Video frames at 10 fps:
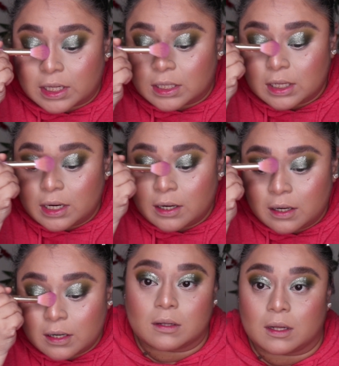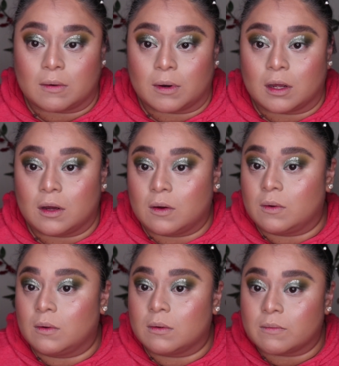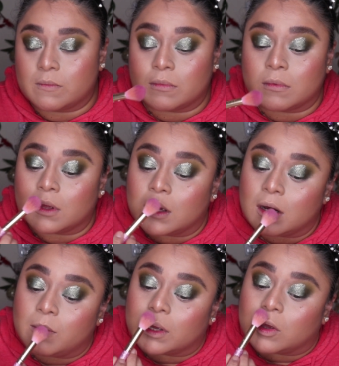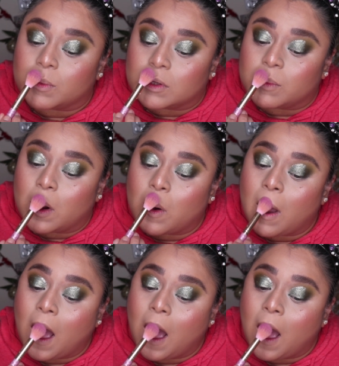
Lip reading: in there. There we go. And on my cupid's bow.